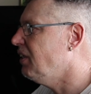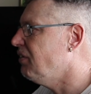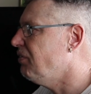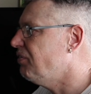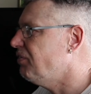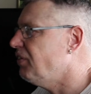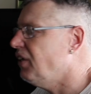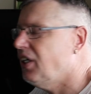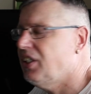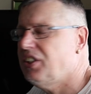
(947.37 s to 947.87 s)
At
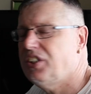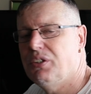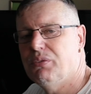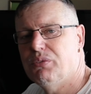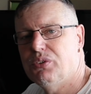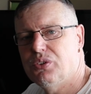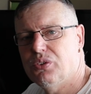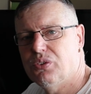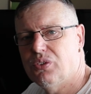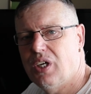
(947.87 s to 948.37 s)
first it
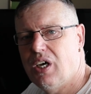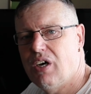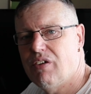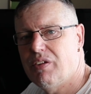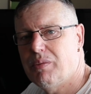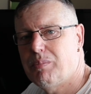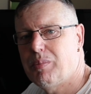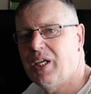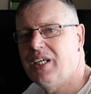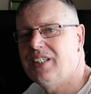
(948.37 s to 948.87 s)
was all over
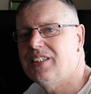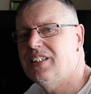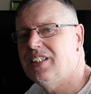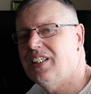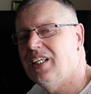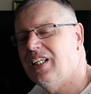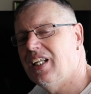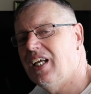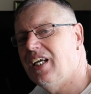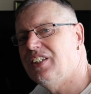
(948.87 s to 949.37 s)
the place, and
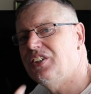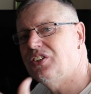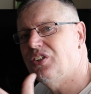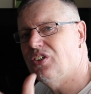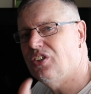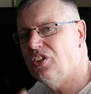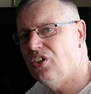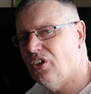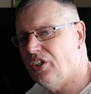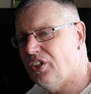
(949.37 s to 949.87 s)
then
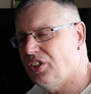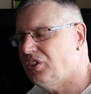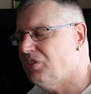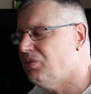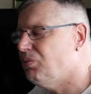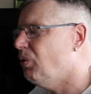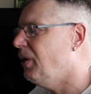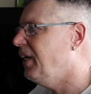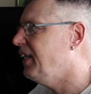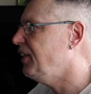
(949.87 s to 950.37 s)
later I got it
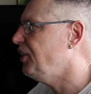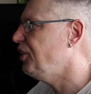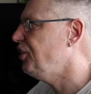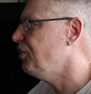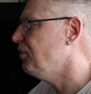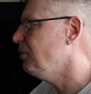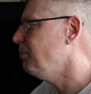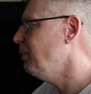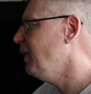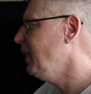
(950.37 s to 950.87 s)
where it
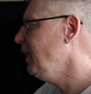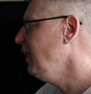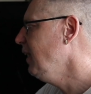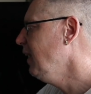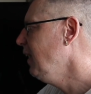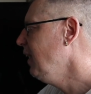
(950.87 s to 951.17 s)
should be.